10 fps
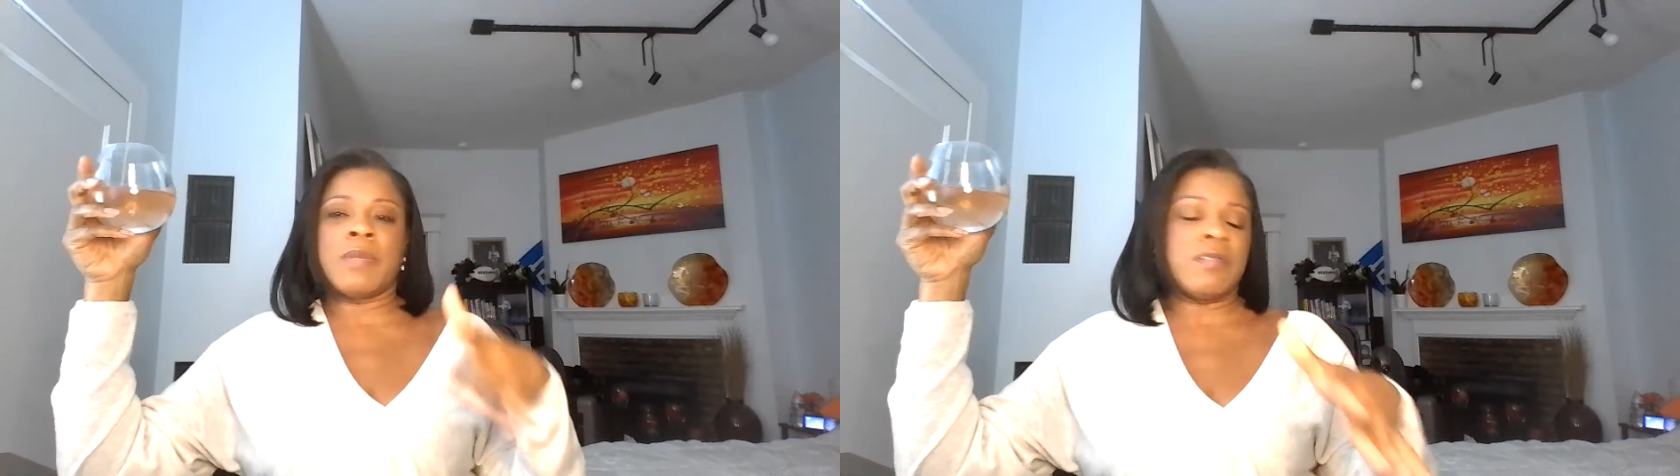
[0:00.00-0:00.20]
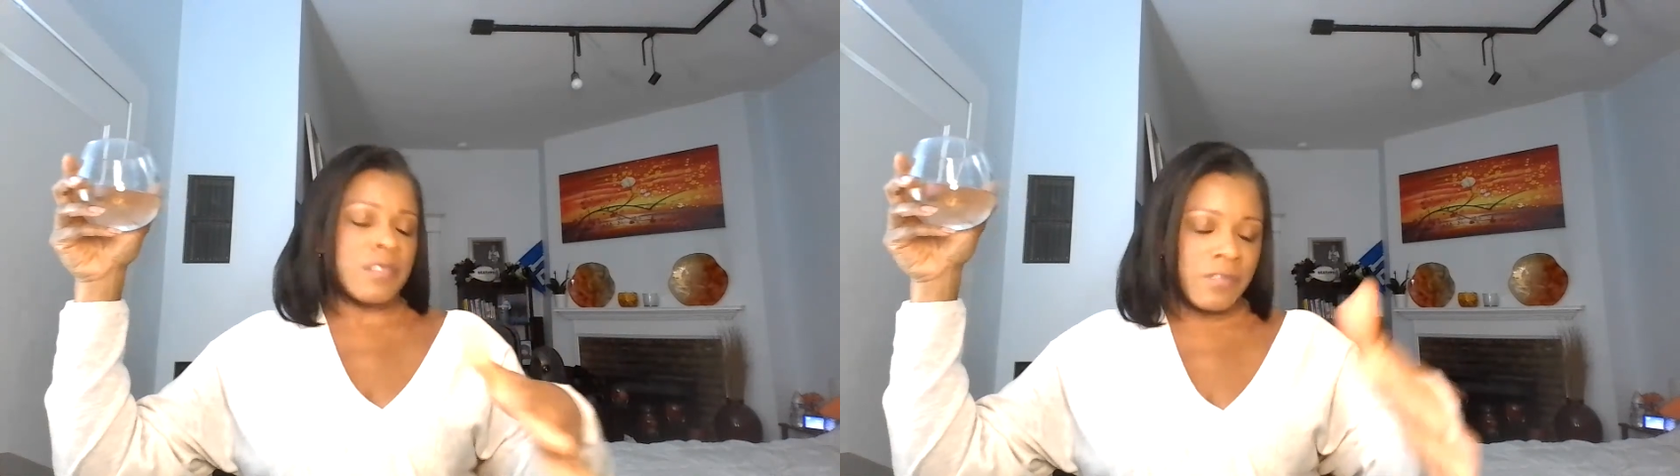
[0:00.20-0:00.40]
I
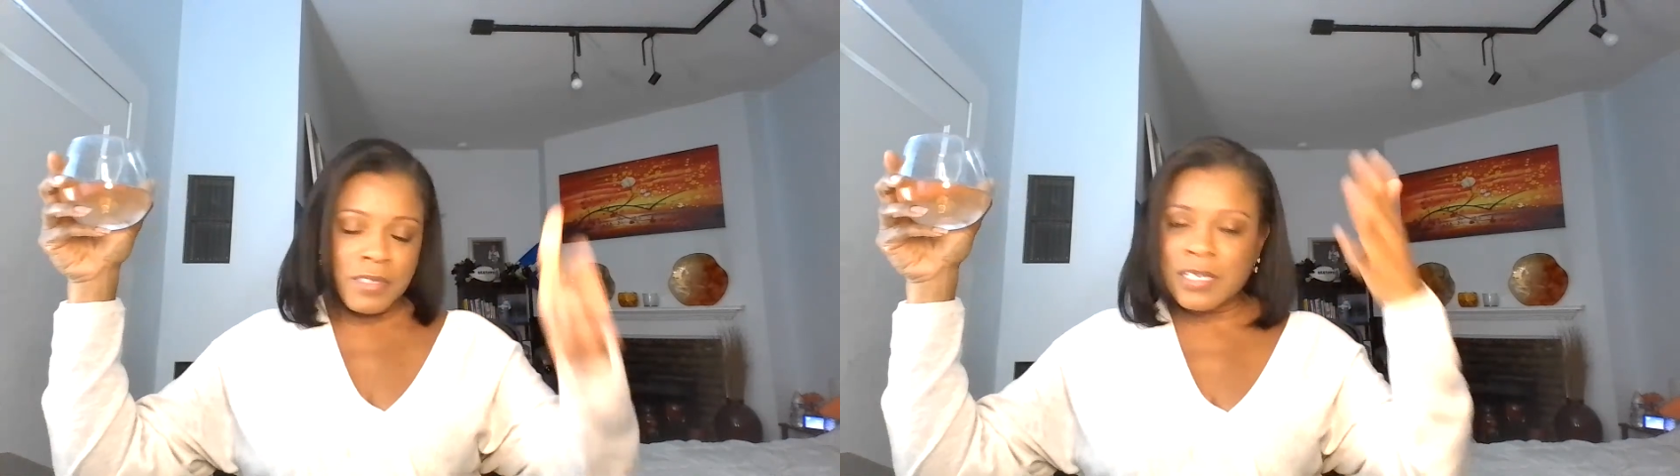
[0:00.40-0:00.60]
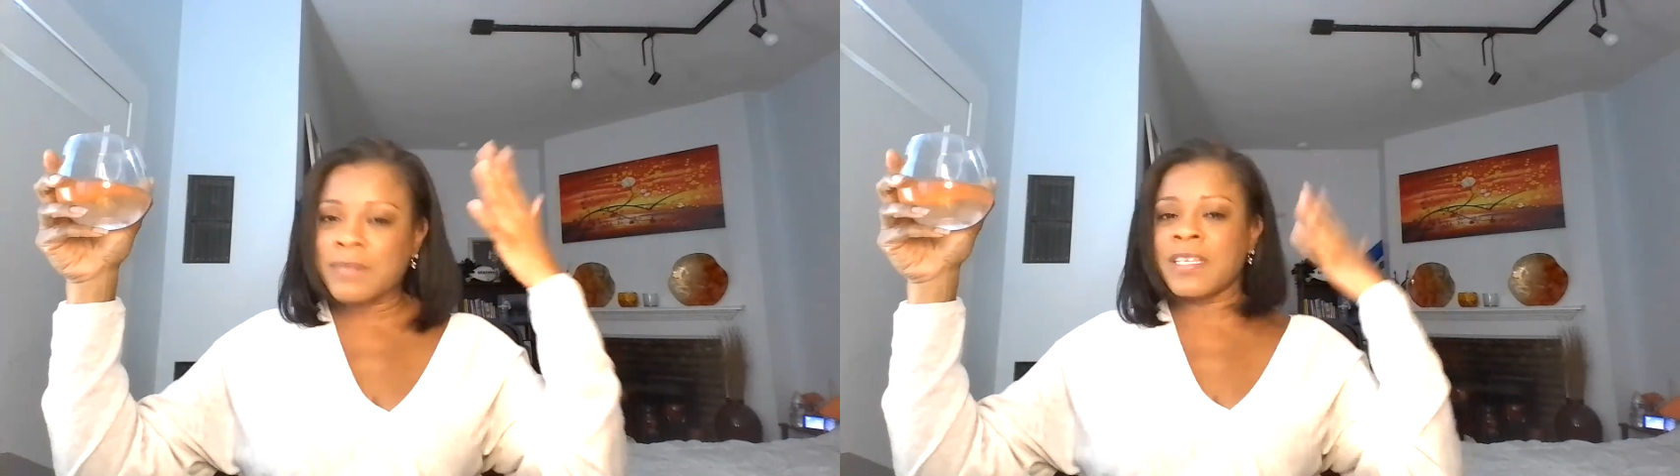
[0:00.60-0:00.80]
mean, it was the
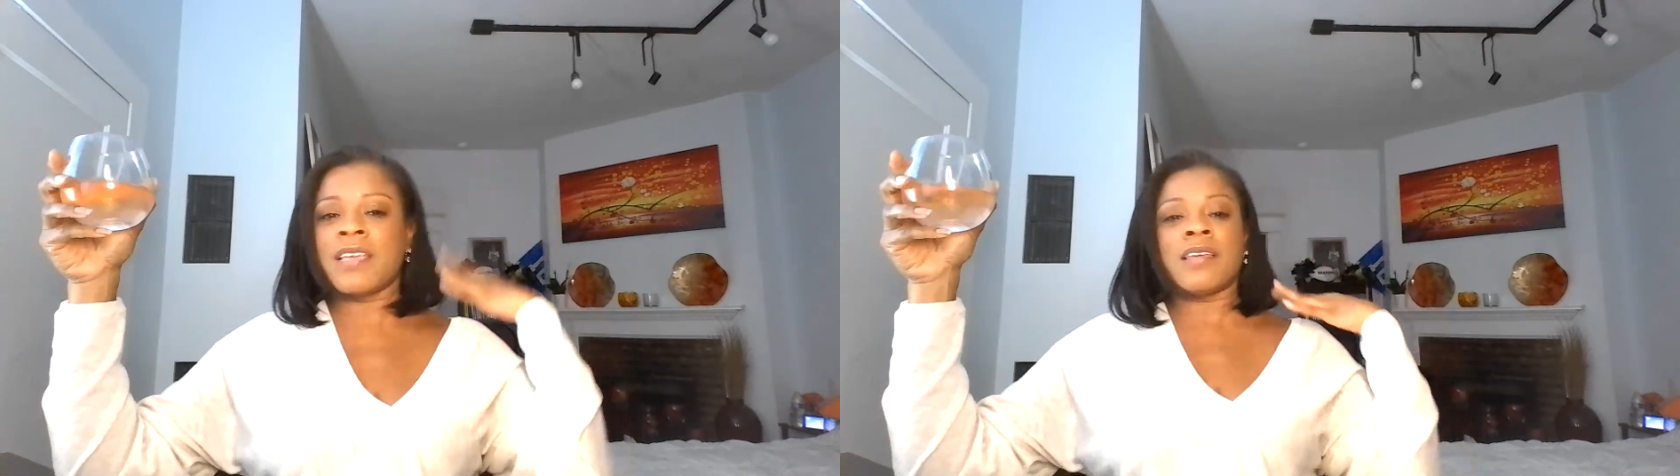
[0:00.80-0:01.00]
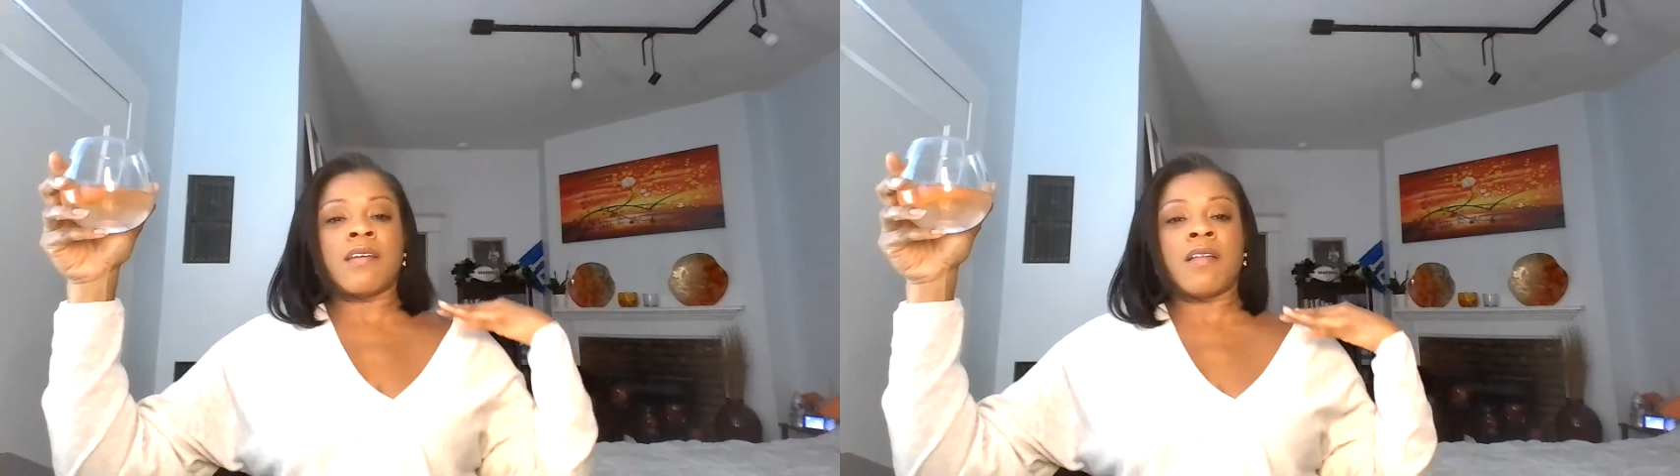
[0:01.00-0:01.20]
first time
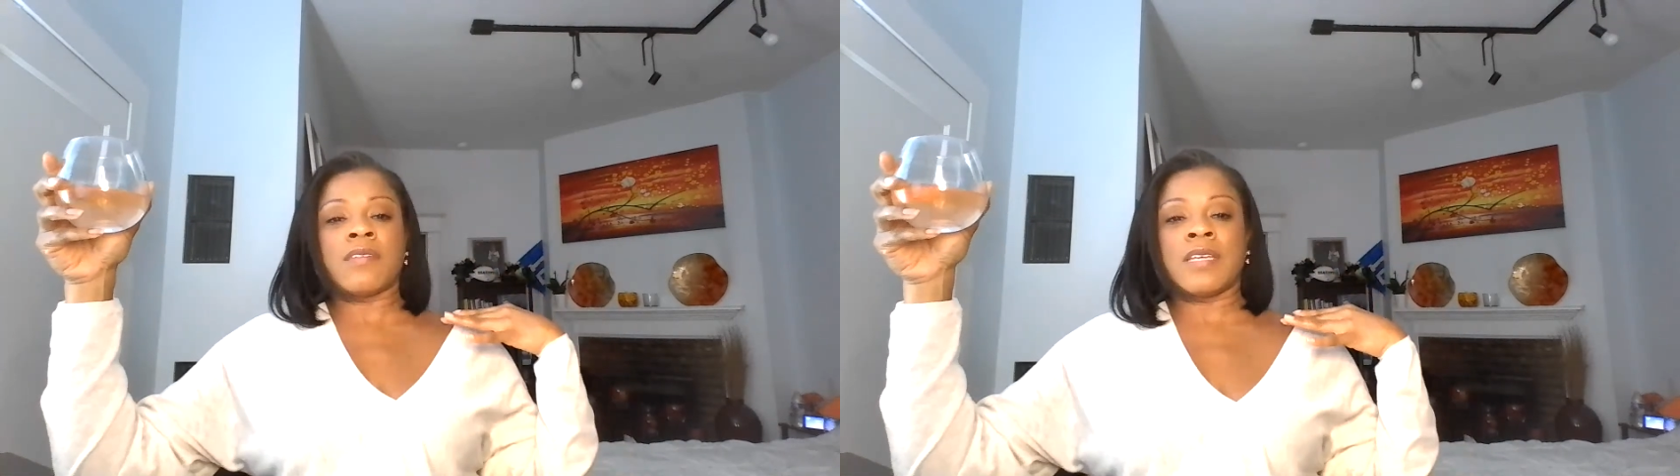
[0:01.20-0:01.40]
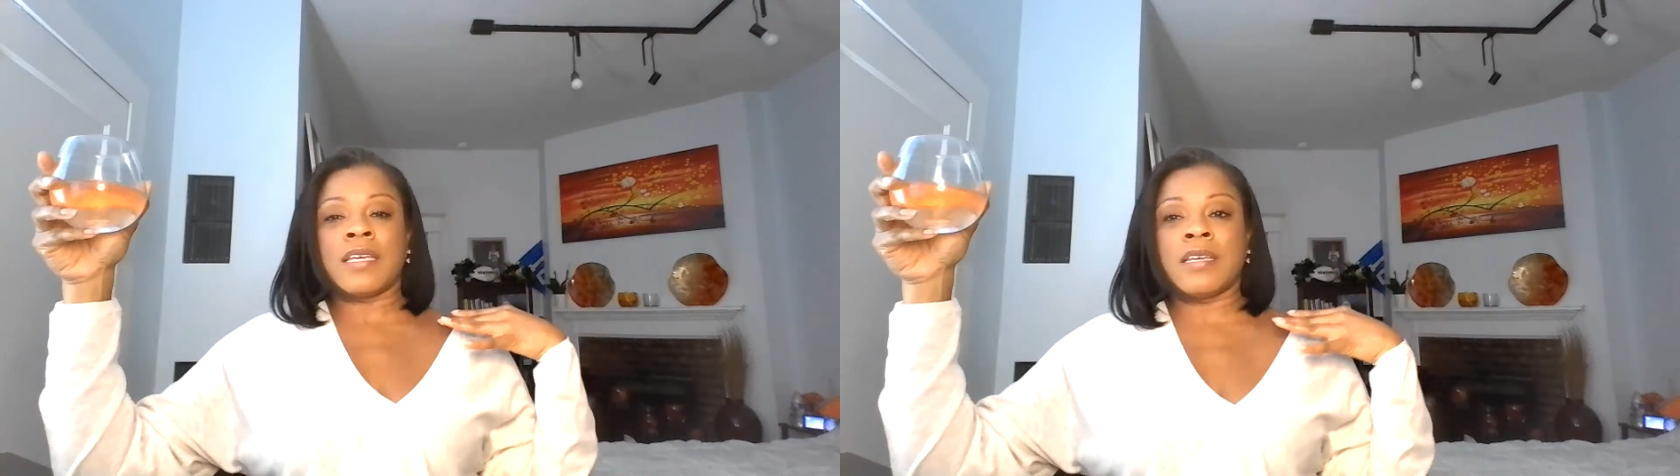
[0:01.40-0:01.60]
taking all
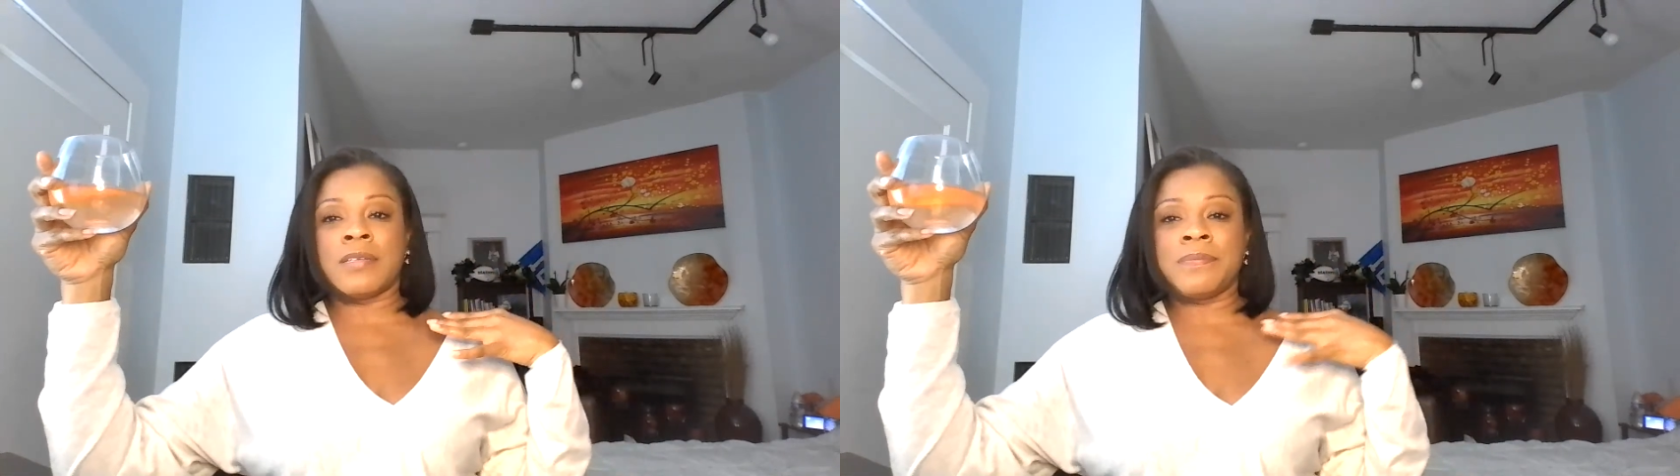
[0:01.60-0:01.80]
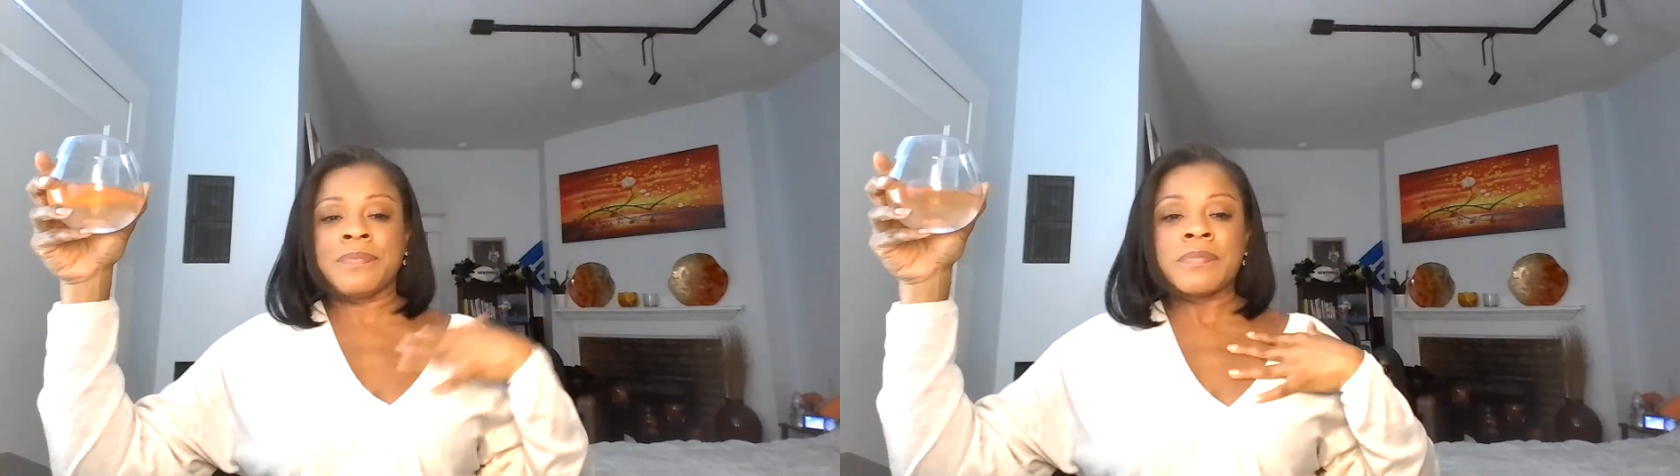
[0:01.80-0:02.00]
of it
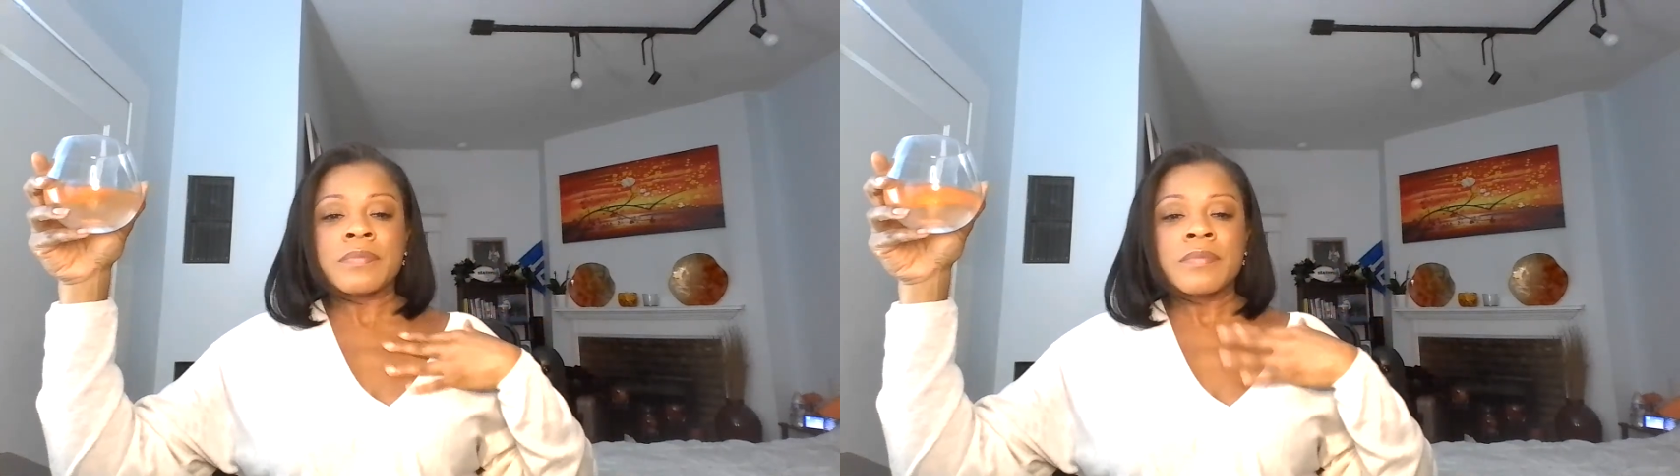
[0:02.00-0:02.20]
in.